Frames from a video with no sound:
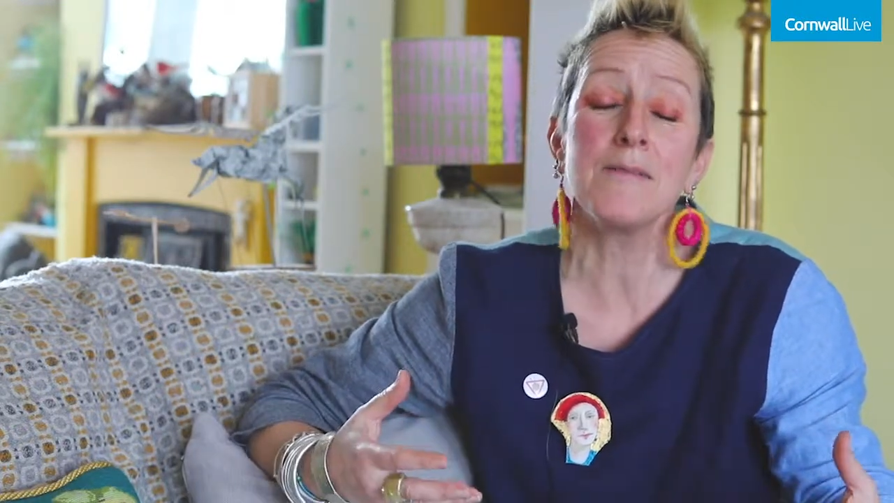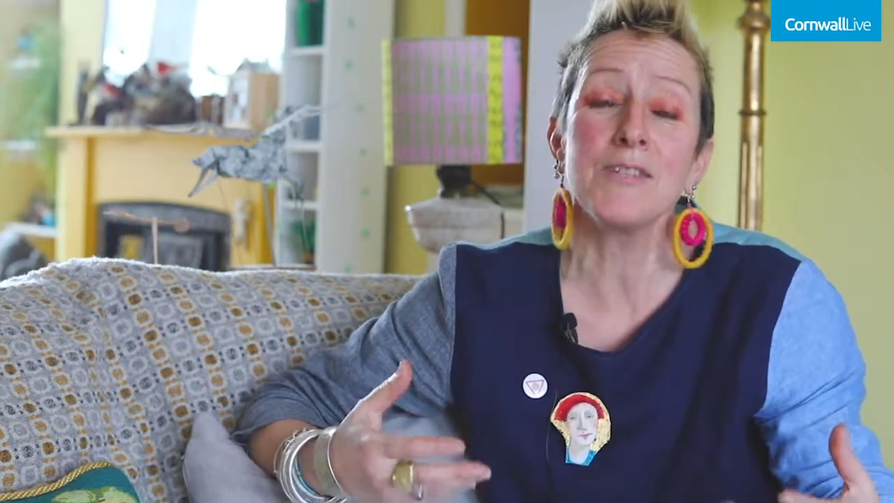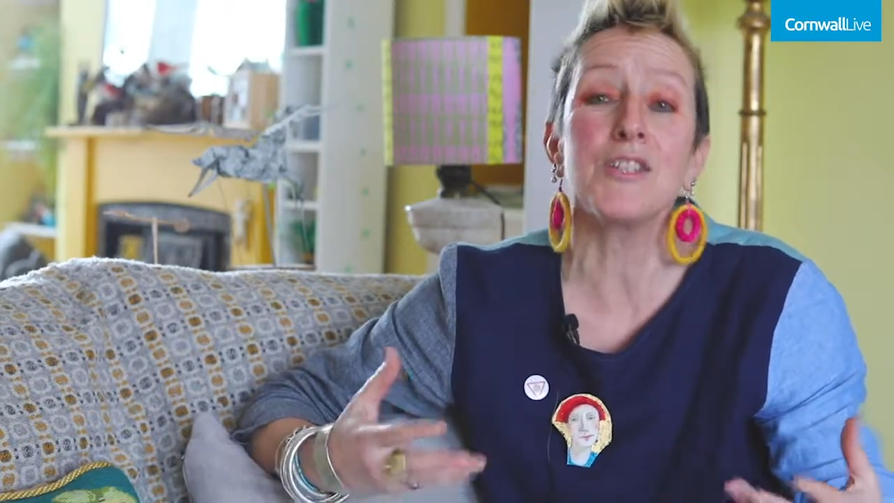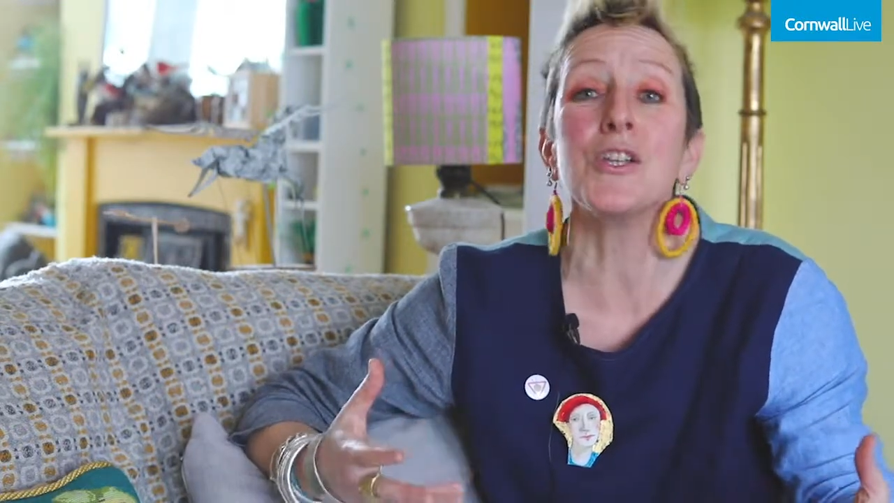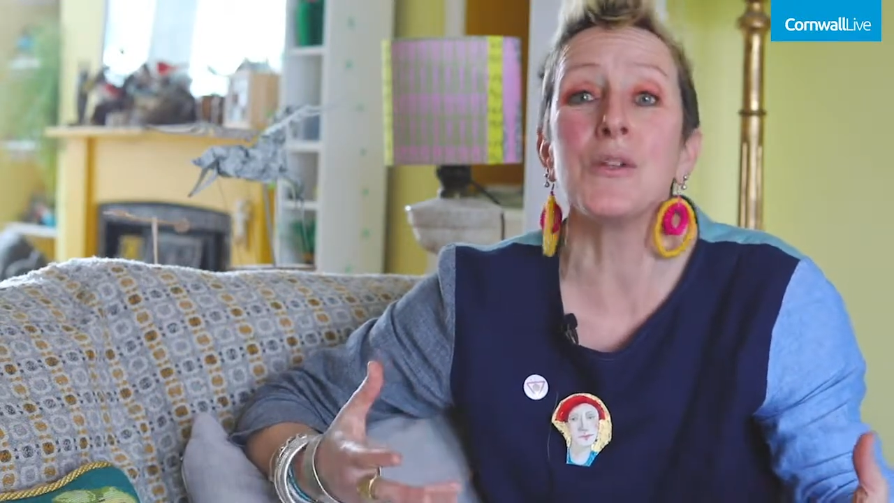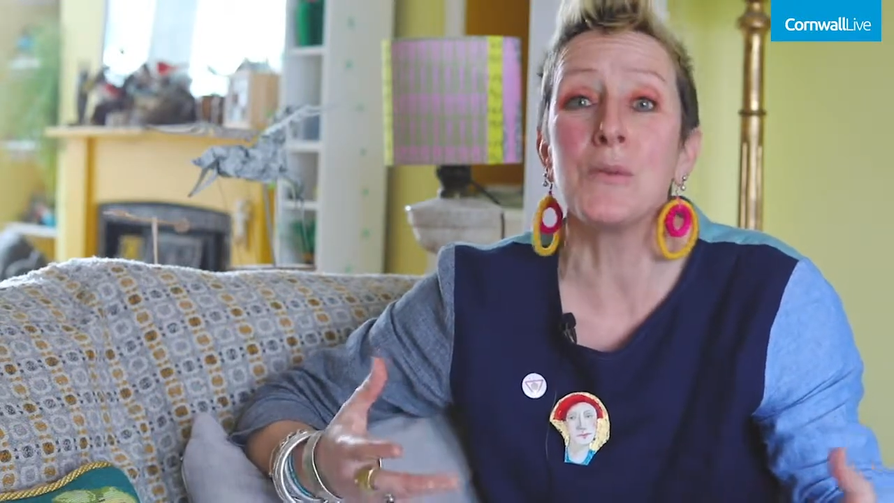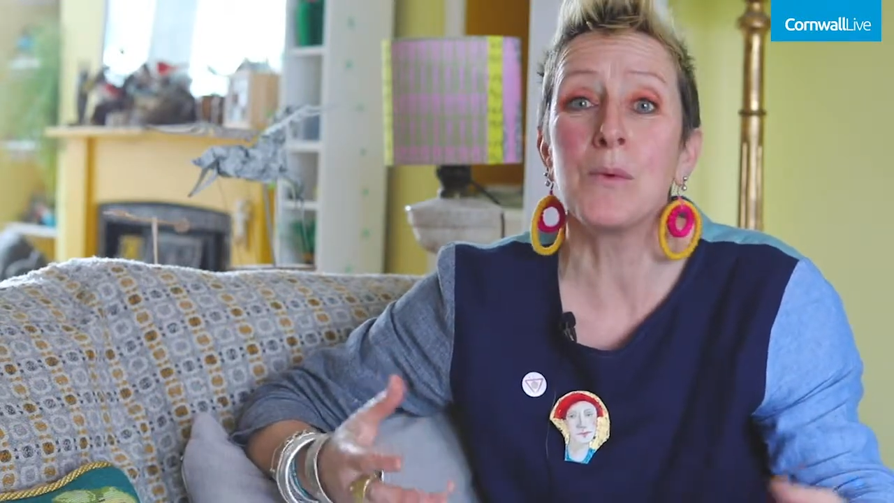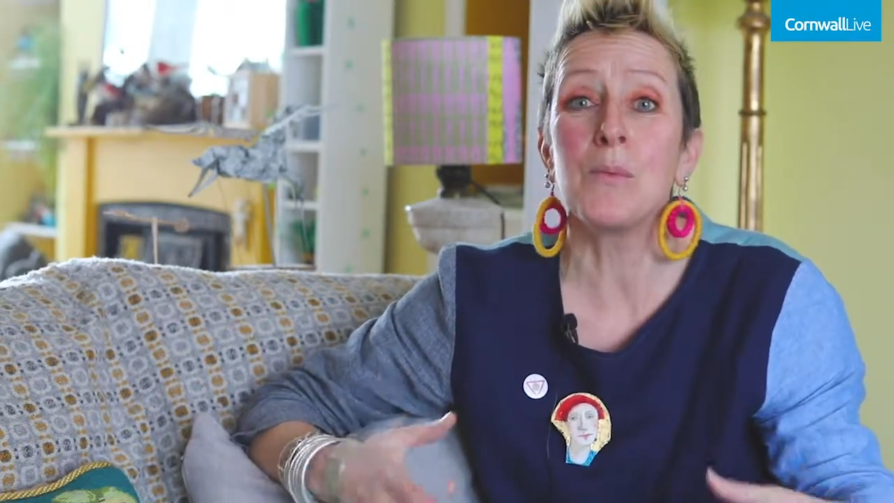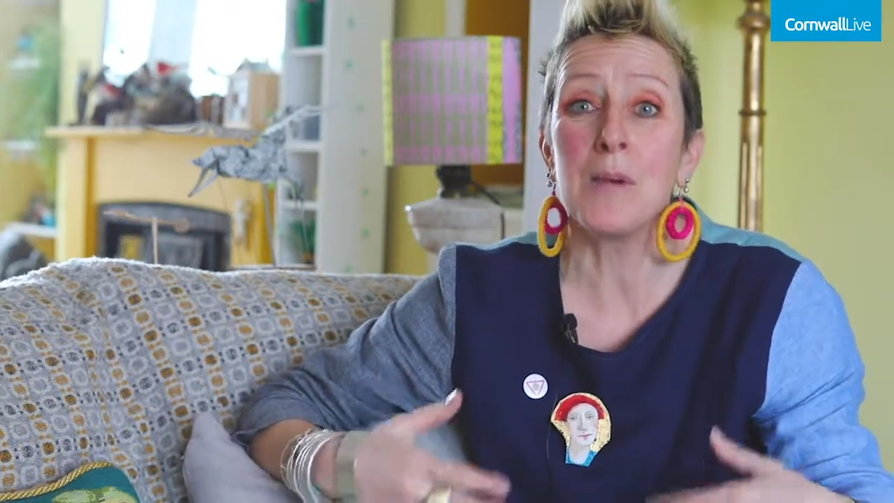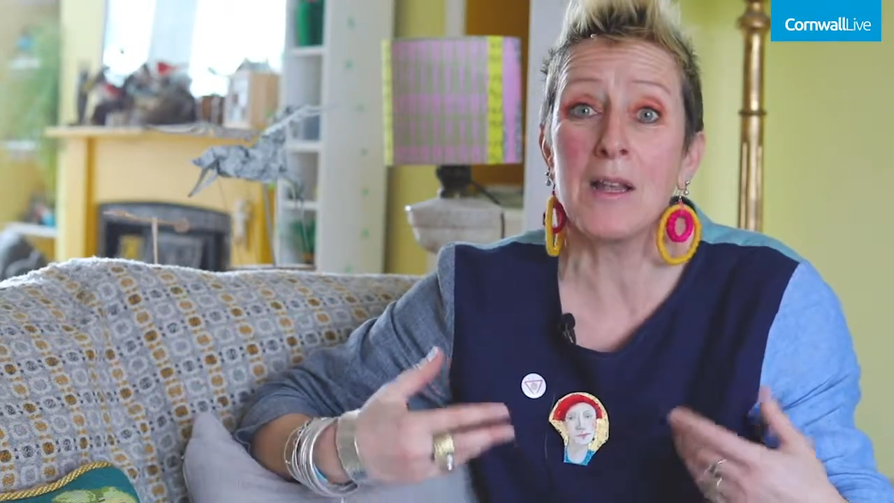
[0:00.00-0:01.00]
to do,
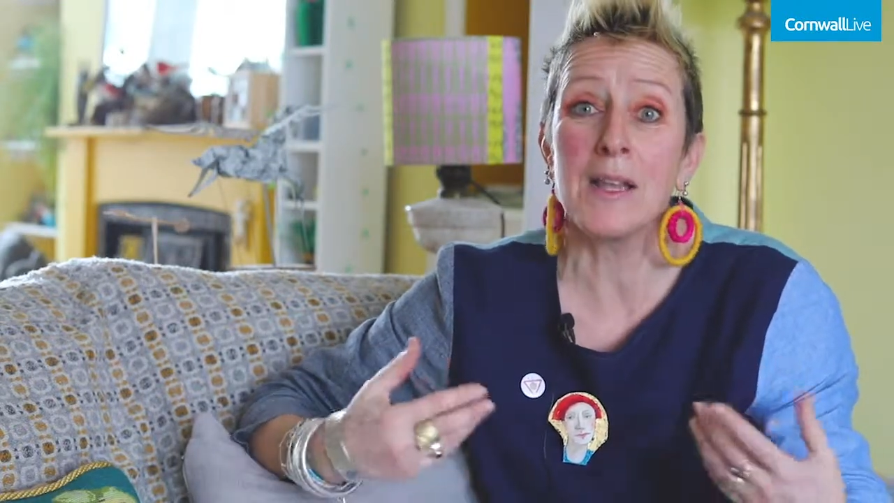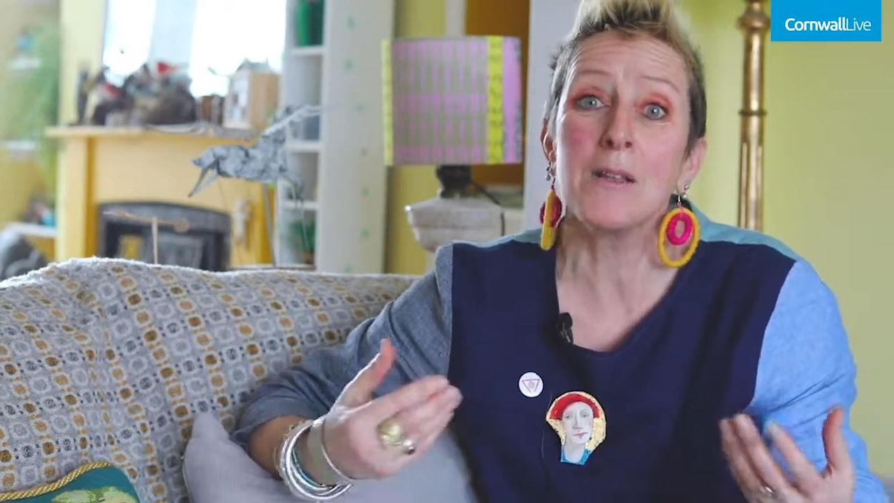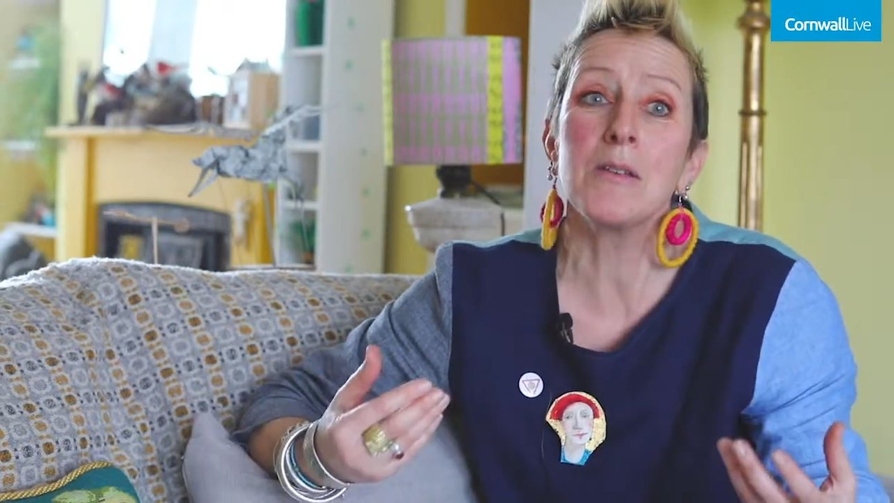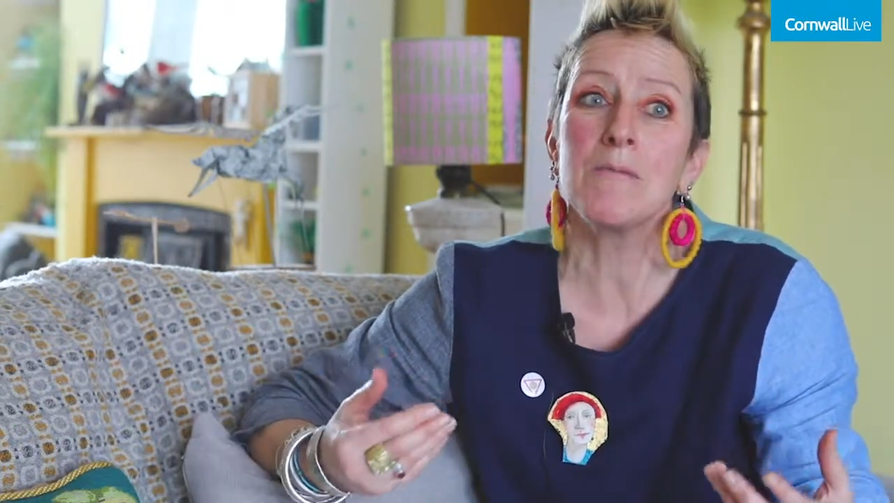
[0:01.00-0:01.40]
what we'd like